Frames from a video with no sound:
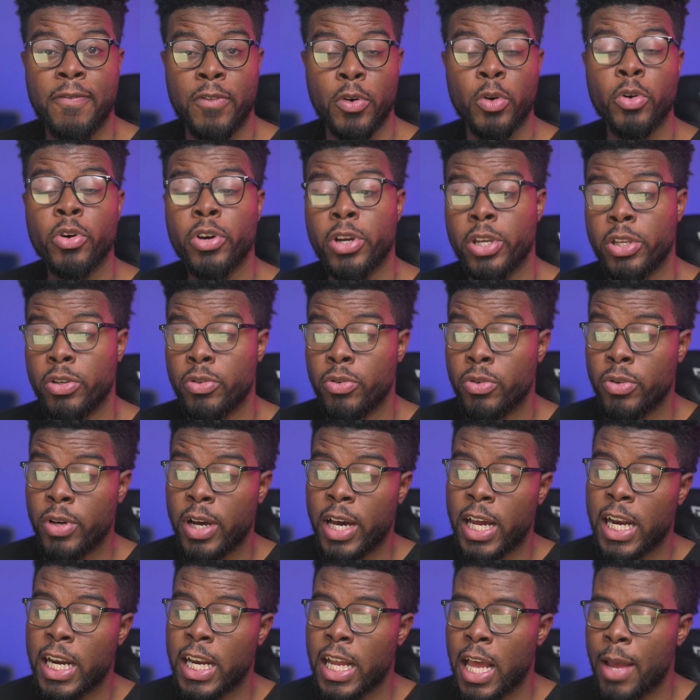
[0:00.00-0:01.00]
for you
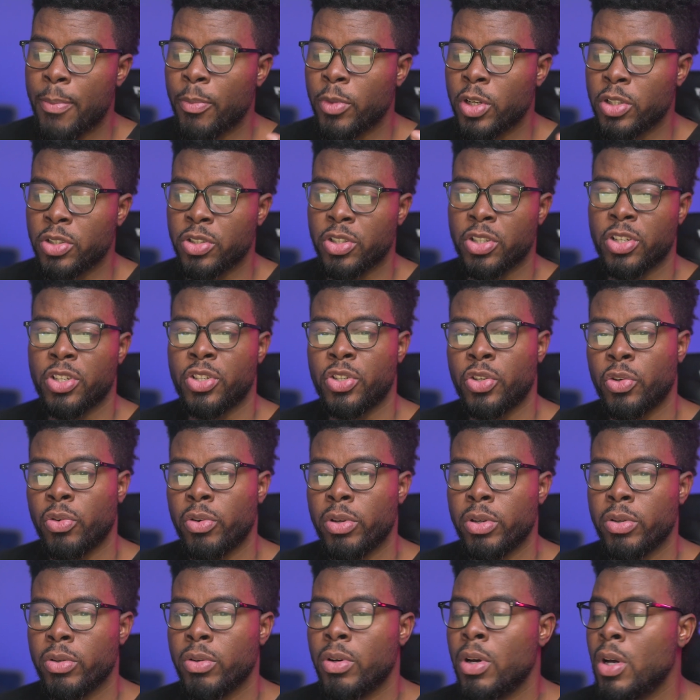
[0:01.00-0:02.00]
and I'm just going to show
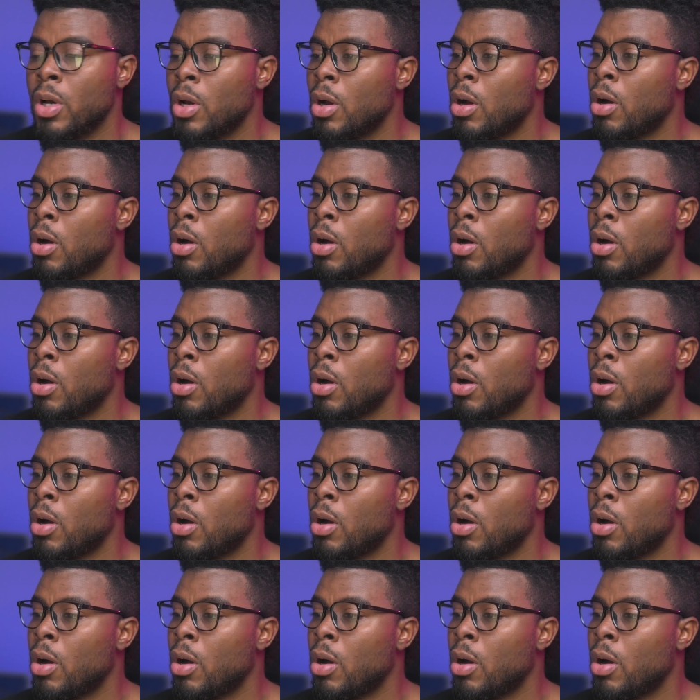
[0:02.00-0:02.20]
you